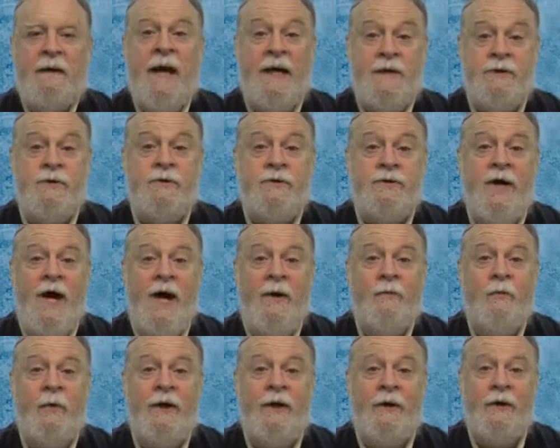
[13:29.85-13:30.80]
Enter
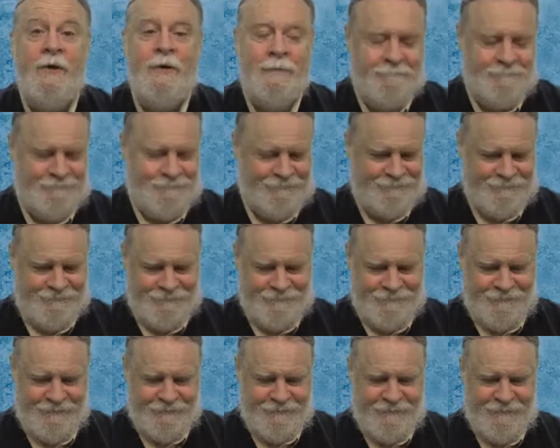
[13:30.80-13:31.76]
Tom Wheeler.
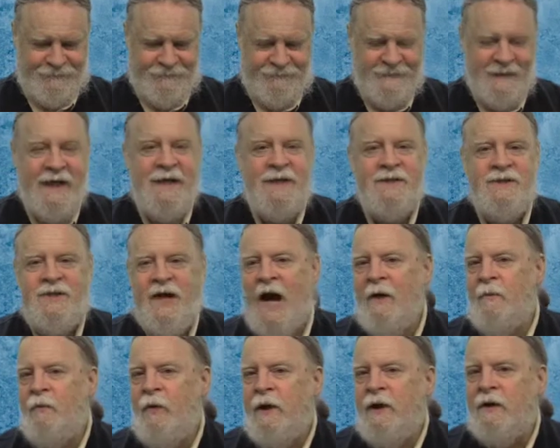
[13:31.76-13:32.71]

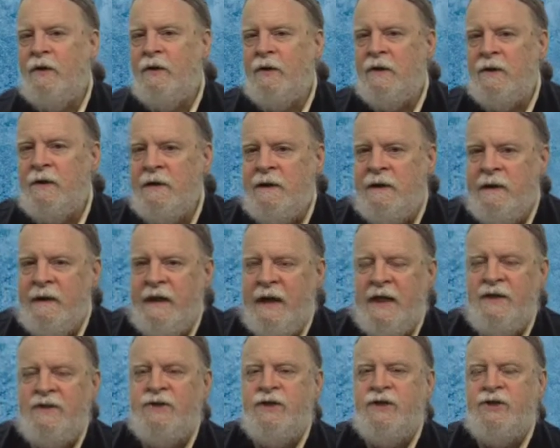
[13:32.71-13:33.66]
Tom Wheeler
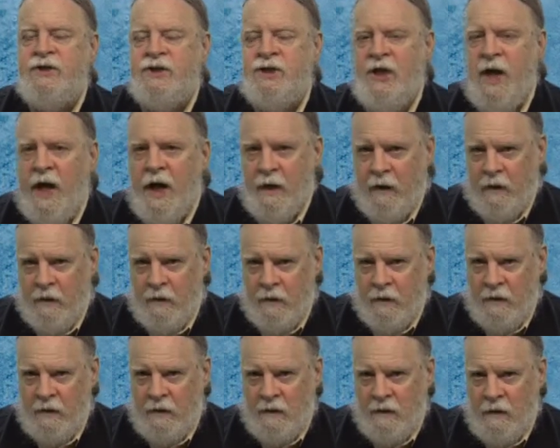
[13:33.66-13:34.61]
is the
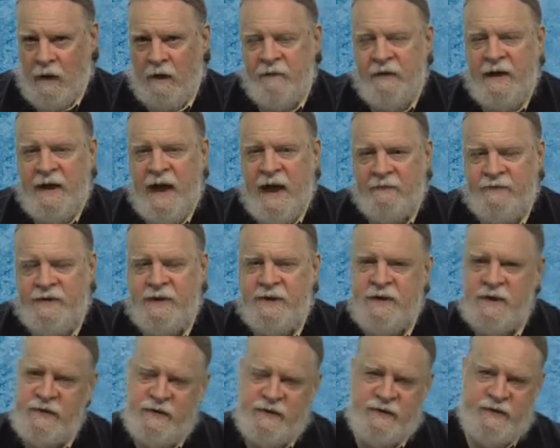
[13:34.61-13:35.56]
chair of the
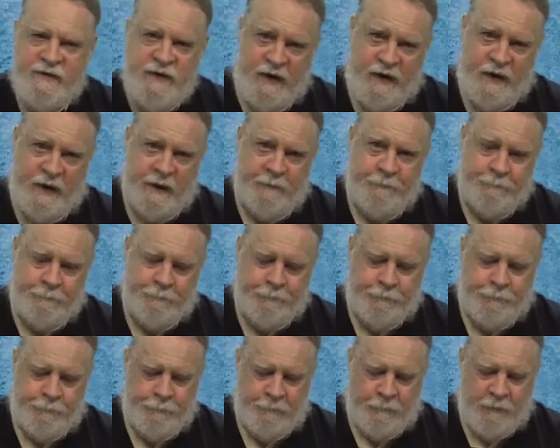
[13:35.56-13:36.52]
FCC.
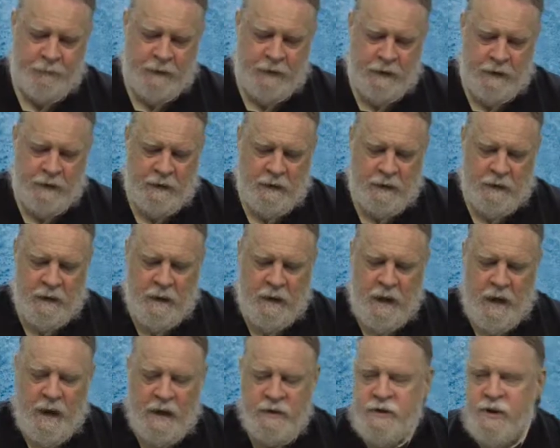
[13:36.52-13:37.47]

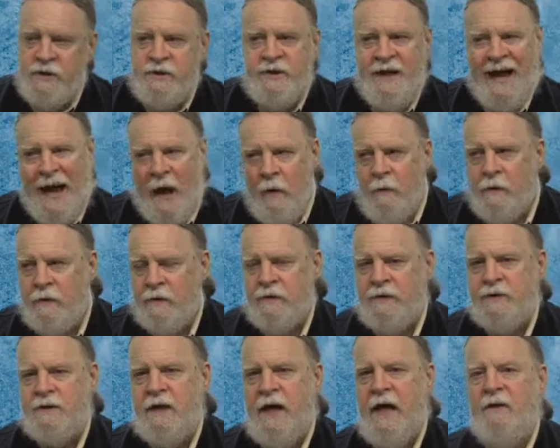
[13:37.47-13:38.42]
And just
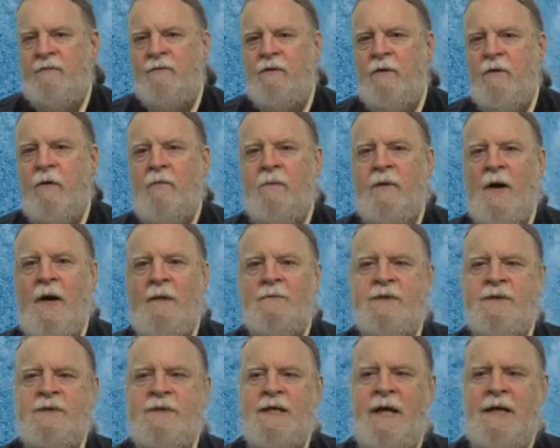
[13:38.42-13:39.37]
hours after
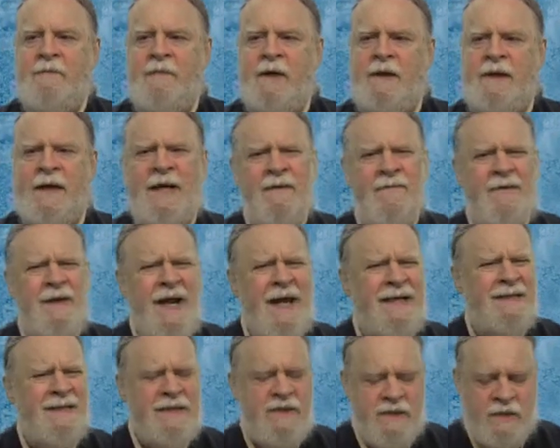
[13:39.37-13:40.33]
Obama's statement, even
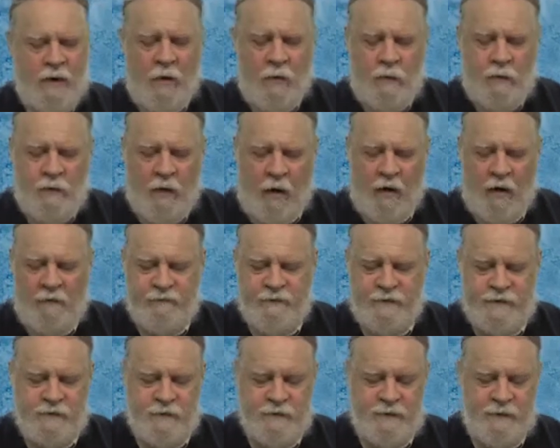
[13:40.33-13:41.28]
as his own
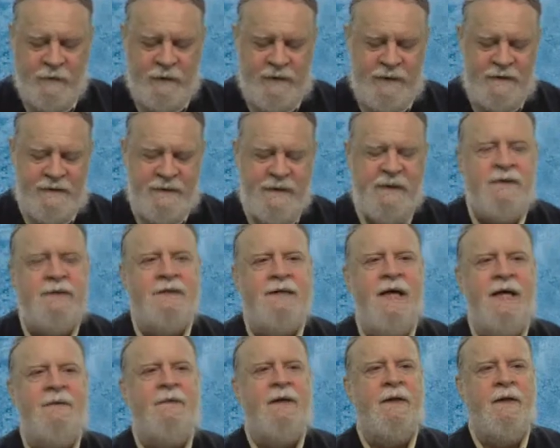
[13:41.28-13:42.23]
office was releasing a
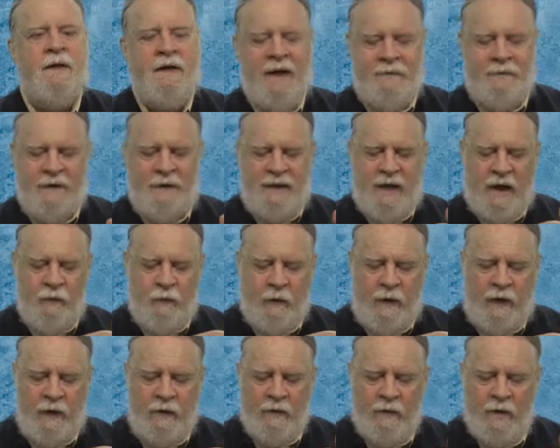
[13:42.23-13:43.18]
statement claiming that
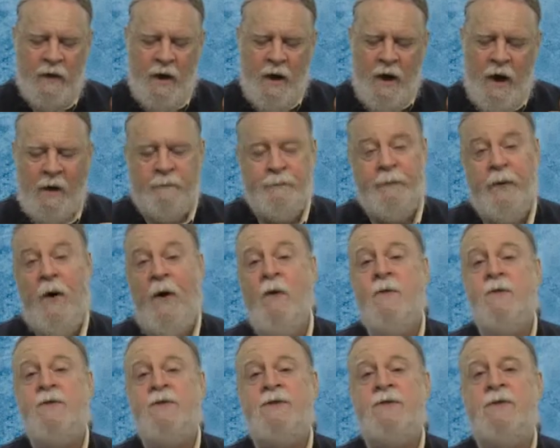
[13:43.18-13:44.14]
Wheeler
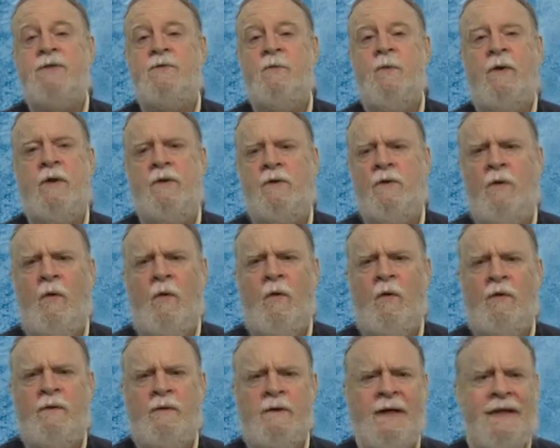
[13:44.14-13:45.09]
opposes what are
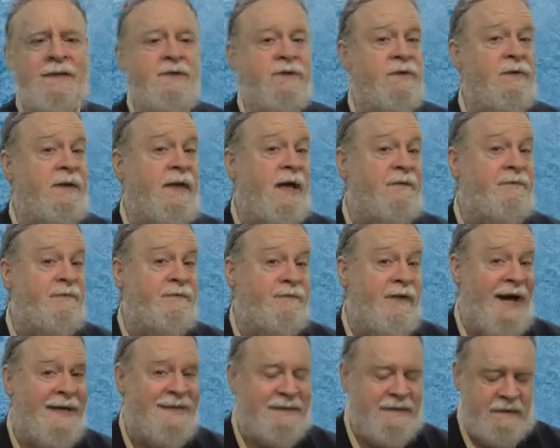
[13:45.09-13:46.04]
called internet
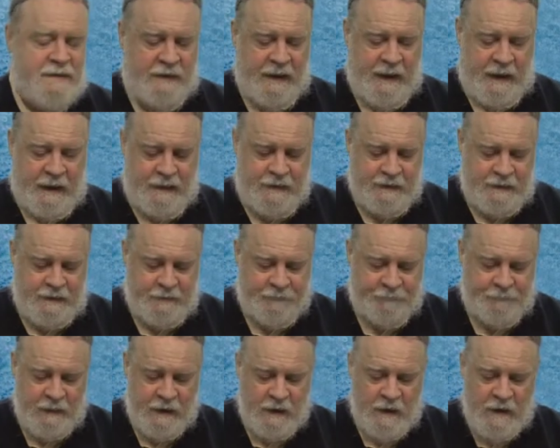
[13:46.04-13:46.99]
fast lanes,
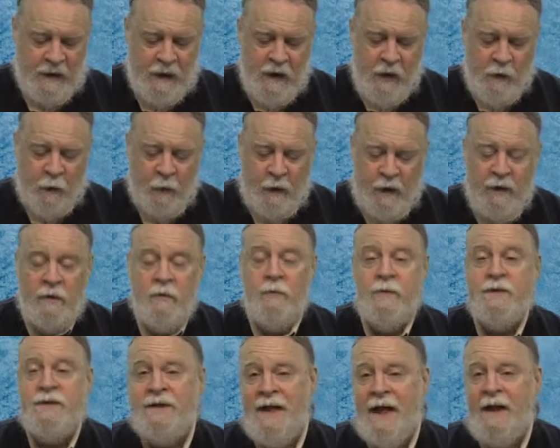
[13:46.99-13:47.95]
Wheeler
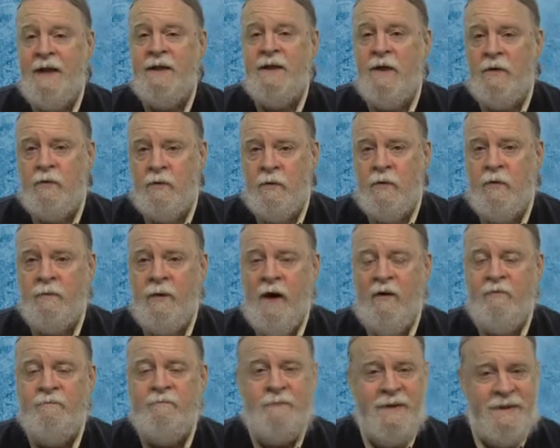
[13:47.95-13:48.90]
was telling a group
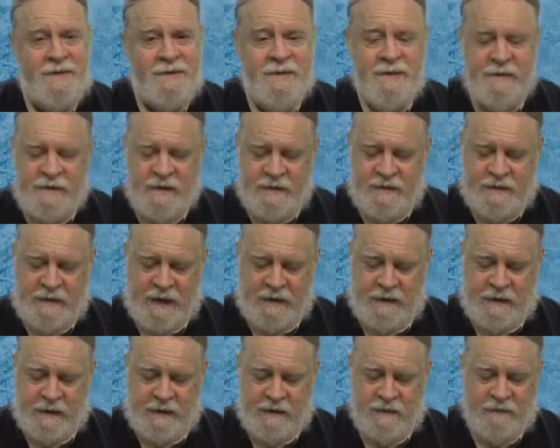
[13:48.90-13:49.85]
of business
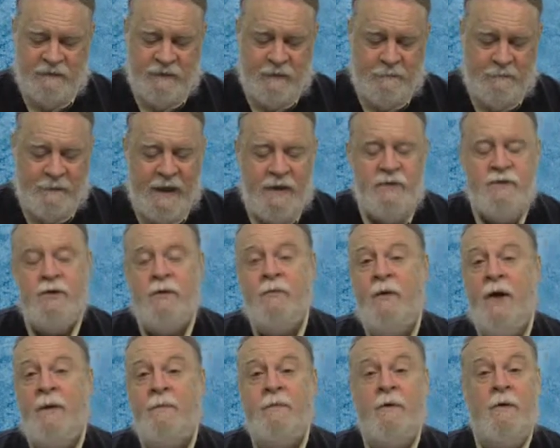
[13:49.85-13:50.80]
executives from major
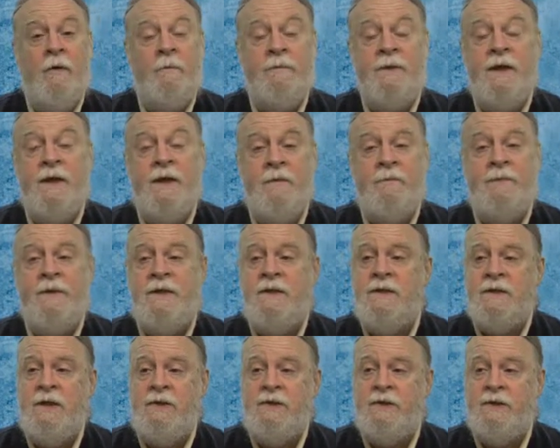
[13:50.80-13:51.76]
web comp
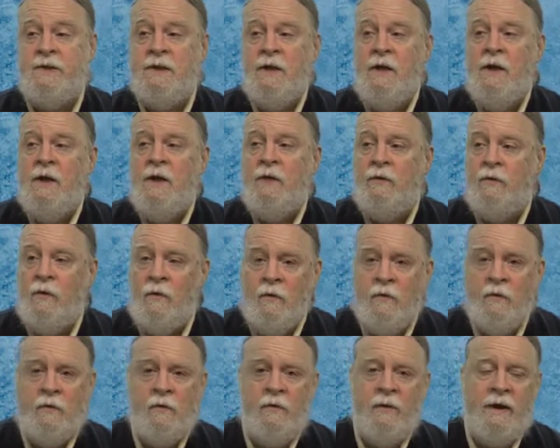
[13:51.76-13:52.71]
companies such as
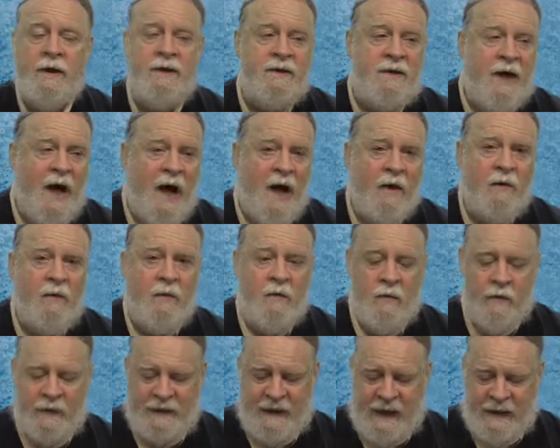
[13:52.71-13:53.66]
Google and
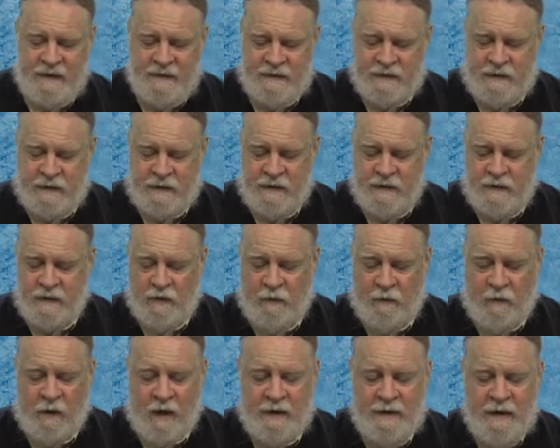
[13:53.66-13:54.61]
Yahoo and Etsy and
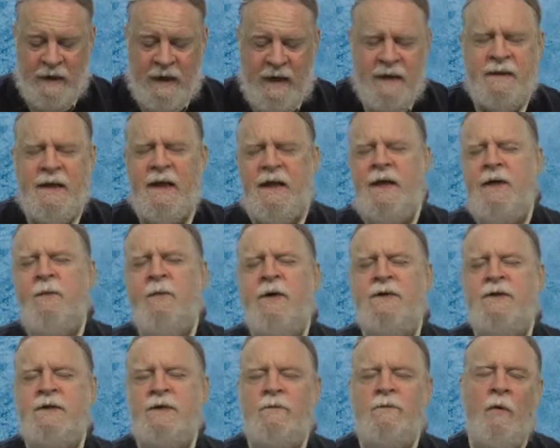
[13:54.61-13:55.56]
so on that he
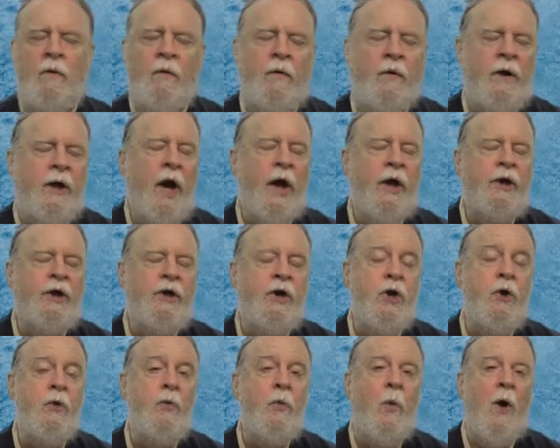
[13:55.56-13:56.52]
wants a more
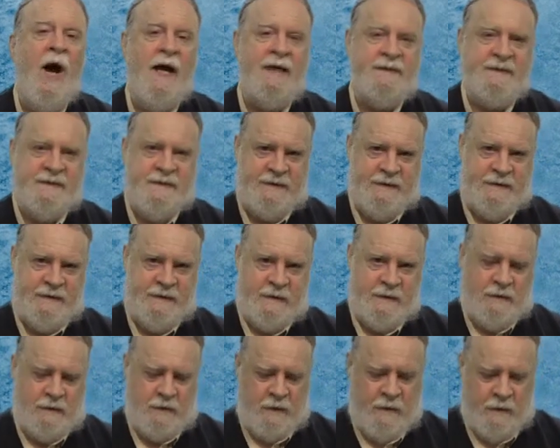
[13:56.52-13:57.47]
nuanced
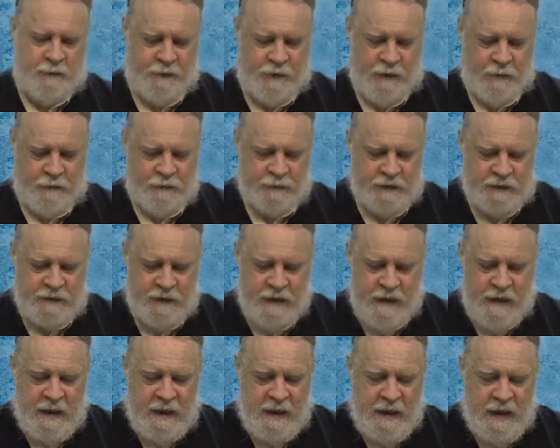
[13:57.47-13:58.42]
approach.
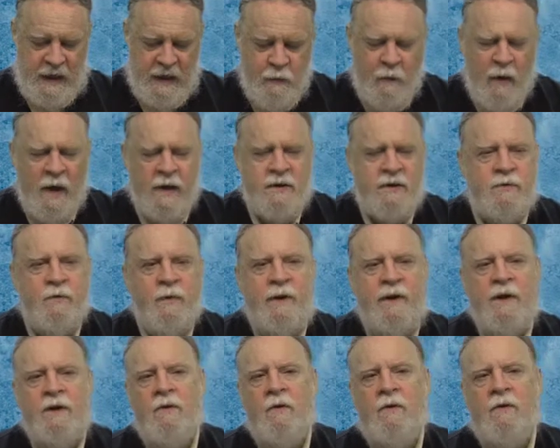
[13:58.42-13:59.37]
He wants what
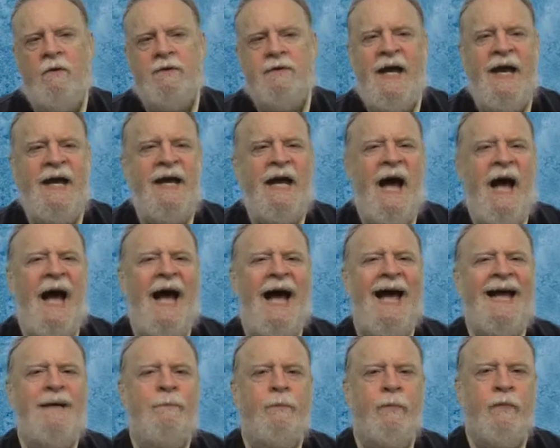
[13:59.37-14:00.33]
he calls a
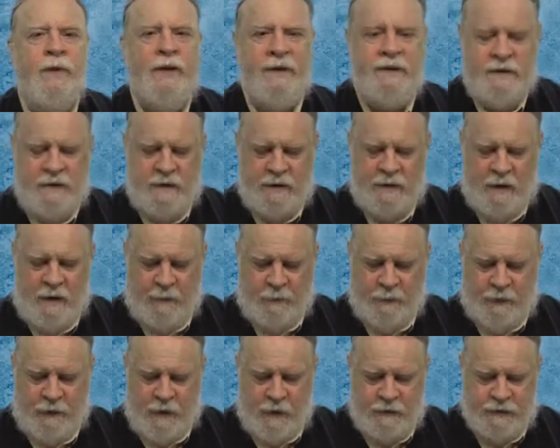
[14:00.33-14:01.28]
hybrid
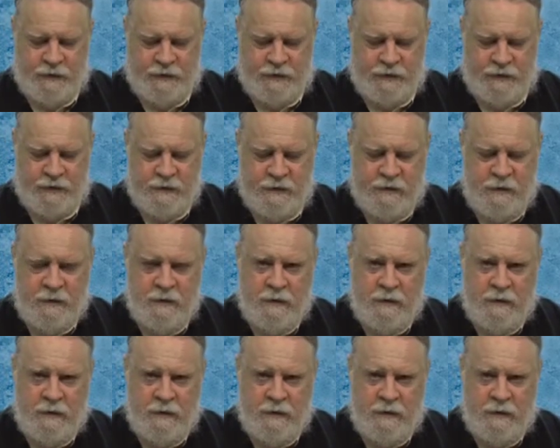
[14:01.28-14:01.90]
approach.